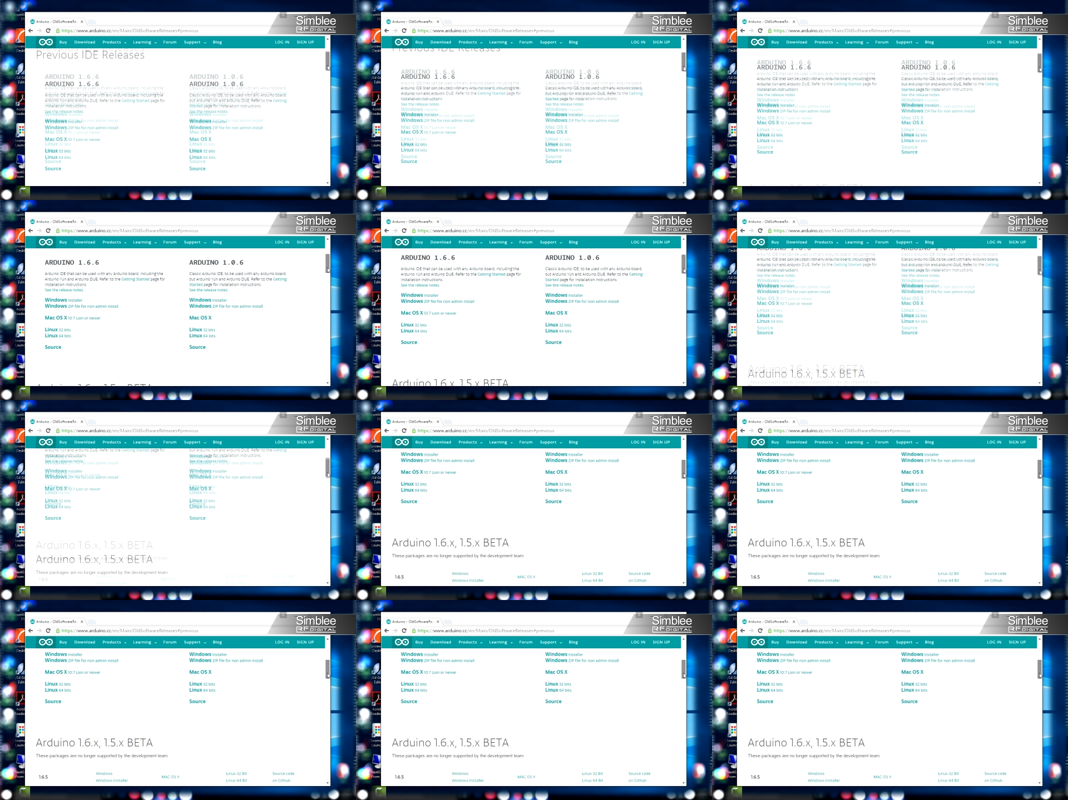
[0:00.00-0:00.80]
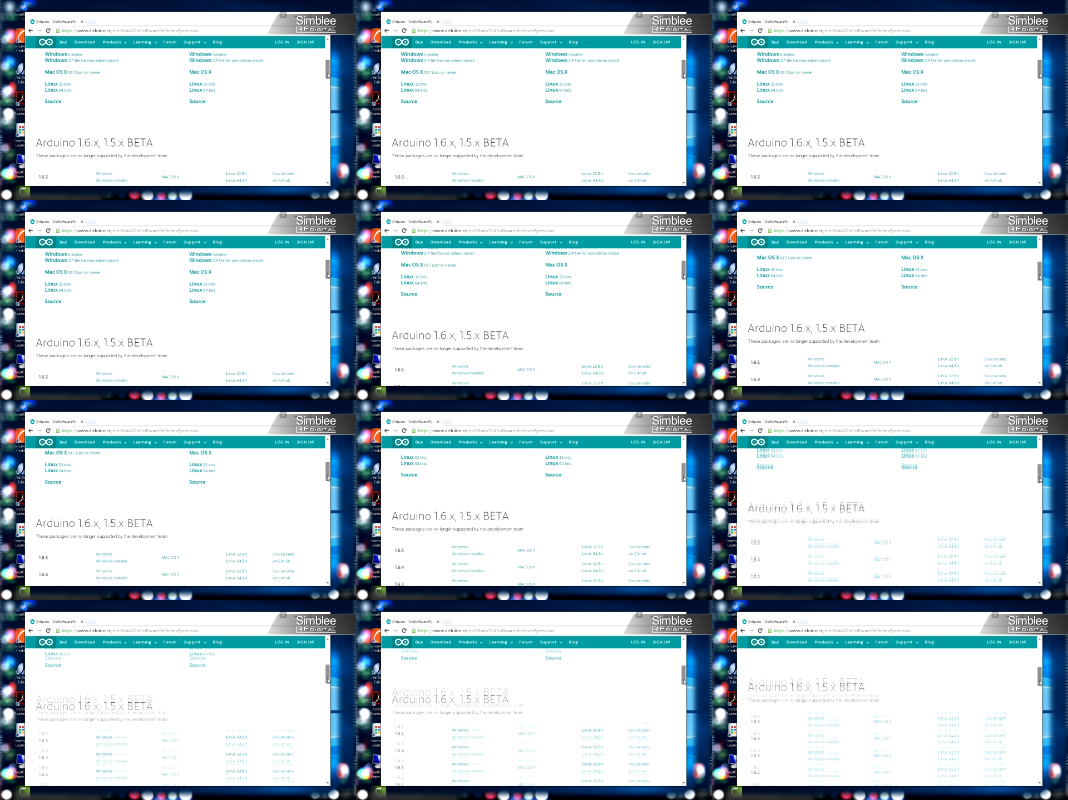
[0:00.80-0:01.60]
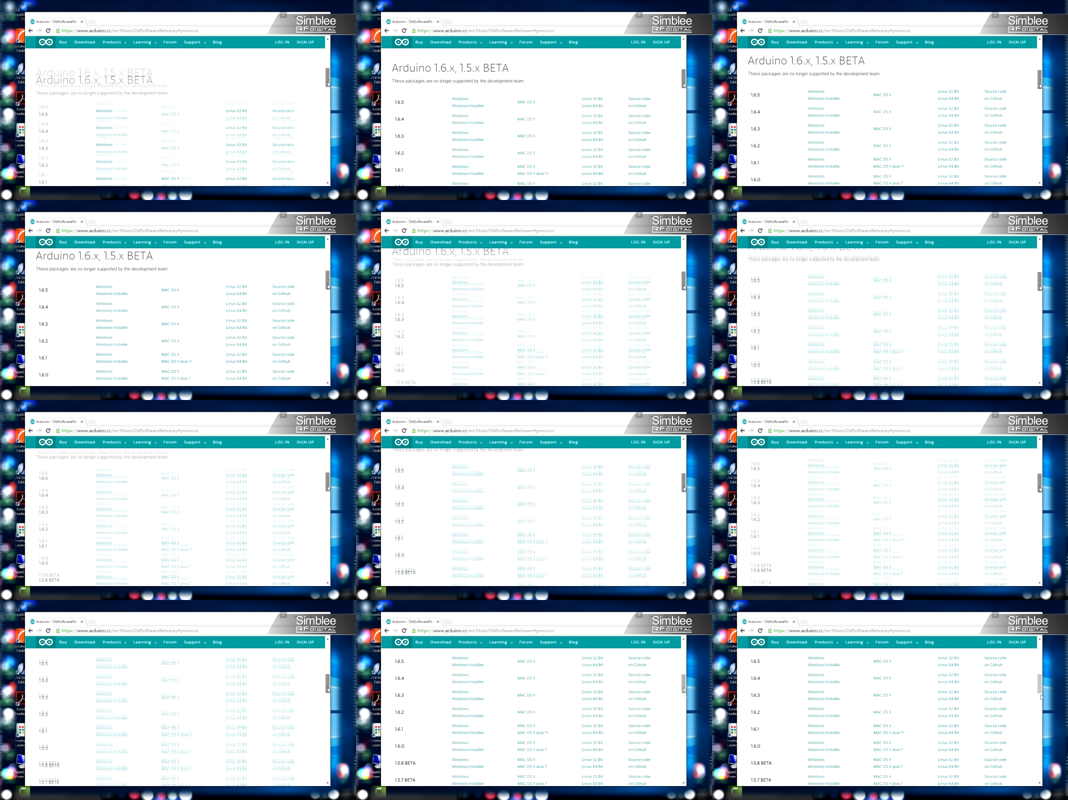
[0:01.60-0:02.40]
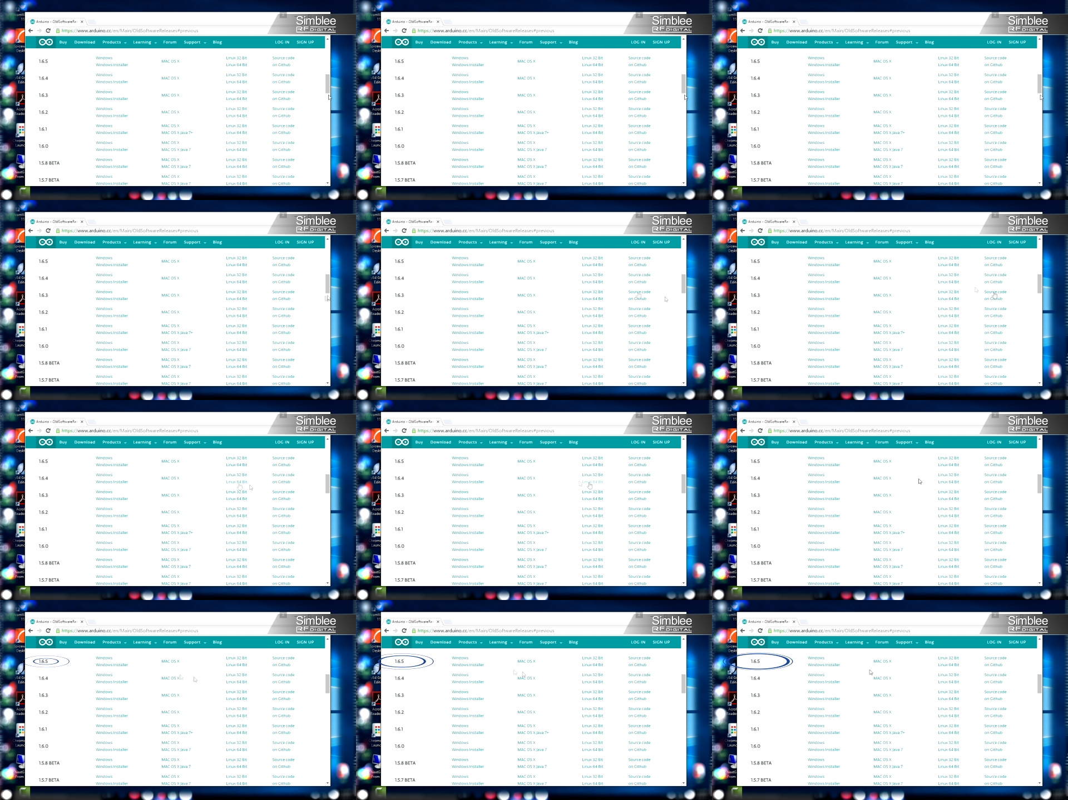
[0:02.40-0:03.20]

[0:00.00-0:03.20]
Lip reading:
No face is visible, so there are no lips to read.